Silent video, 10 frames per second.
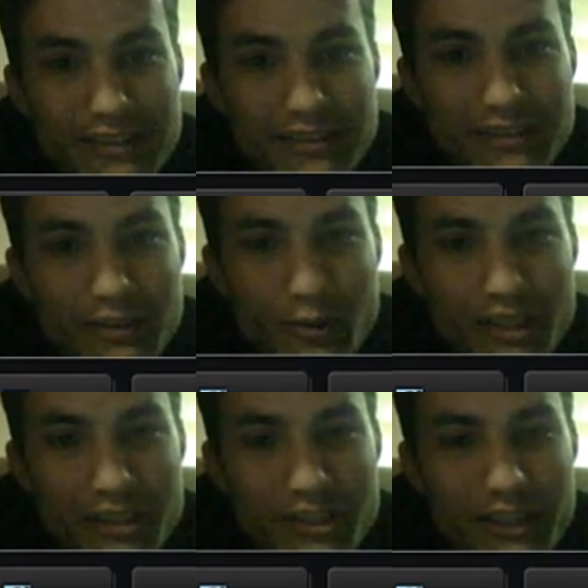Don't touch
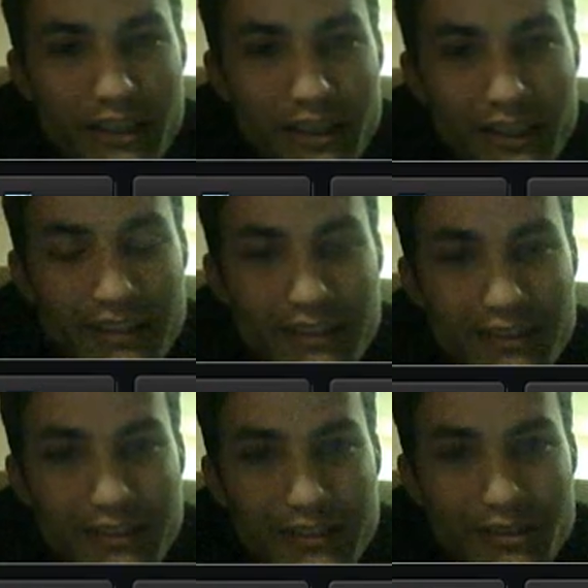anything.
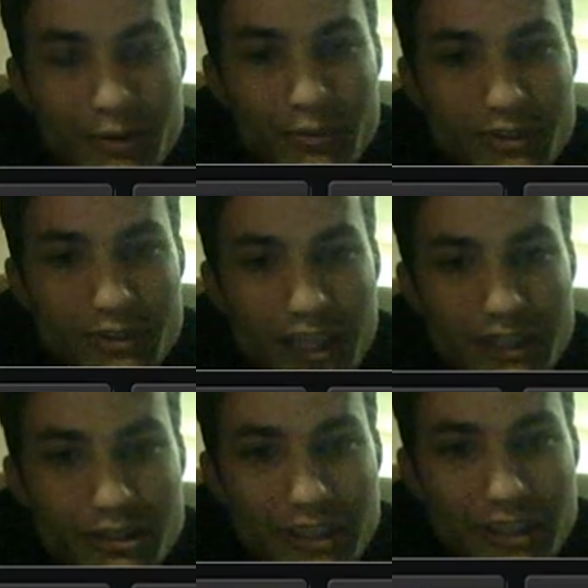Don't touch
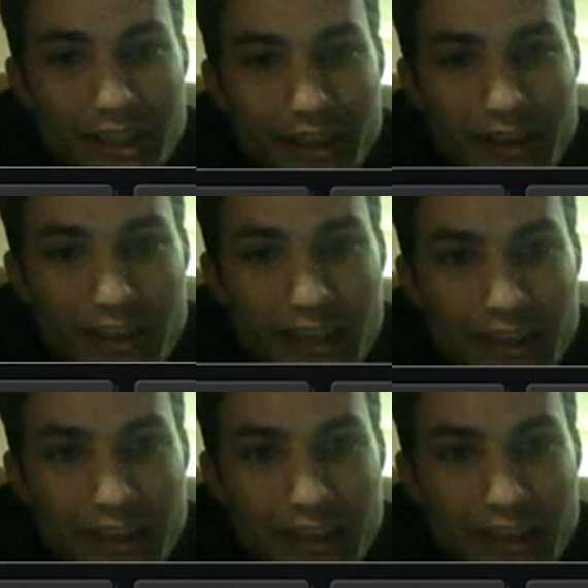a thing.